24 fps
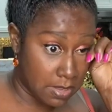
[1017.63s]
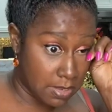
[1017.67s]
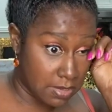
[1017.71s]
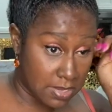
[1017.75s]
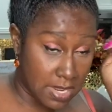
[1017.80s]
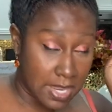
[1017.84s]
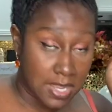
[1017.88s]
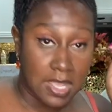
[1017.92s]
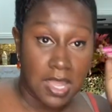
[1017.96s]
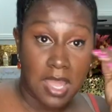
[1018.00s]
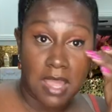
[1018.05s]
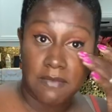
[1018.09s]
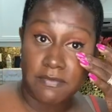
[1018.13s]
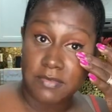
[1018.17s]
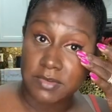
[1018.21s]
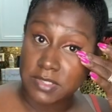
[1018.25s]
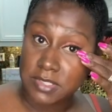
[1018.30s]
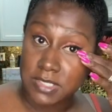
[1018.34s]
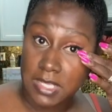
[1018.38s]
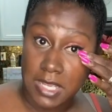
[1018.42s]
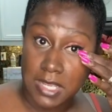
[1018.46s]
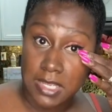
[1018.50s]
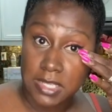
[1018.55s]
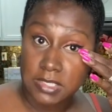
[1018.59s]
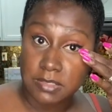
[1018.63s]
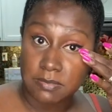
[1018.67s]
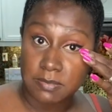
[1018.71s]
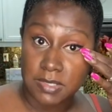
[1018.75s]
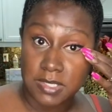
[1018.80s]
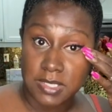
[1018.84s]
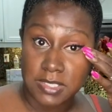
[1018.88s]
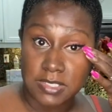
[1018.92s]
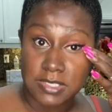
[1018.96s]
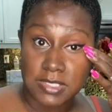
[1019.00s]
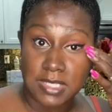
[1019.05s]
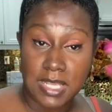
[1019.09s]
Thank God for science,
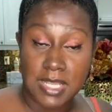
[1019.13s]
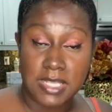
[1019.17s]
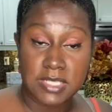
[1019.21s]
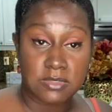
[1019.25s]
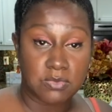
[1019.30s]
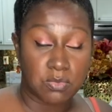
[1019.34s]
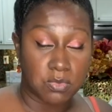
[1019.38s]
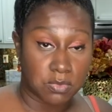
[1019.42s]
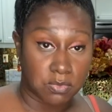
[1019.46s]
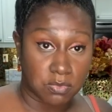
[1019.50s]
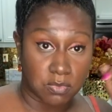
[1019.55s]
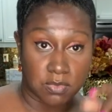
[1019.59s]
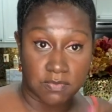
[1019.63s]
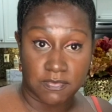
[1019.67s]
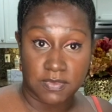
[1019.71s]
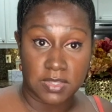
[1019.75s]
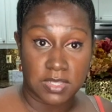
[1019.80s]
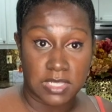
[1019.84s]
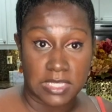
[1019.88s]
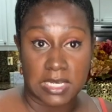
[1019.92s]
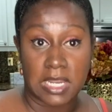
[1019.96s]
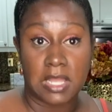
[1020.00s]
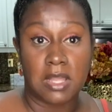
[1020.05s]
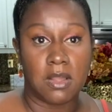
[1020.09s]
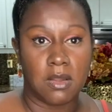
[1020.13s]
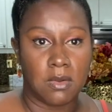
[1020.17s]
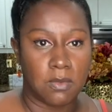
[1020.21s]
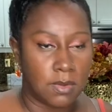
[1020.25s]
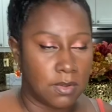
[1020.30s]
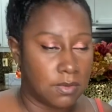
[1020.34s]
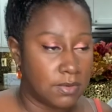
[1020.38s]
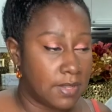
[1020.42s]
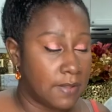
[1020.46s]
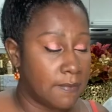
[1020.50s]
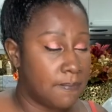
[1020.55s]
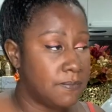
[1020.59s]
because science will reveal it all,
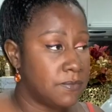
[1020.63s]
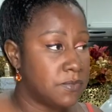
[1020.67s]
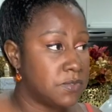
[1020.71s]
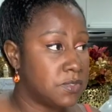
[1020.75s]
won't it?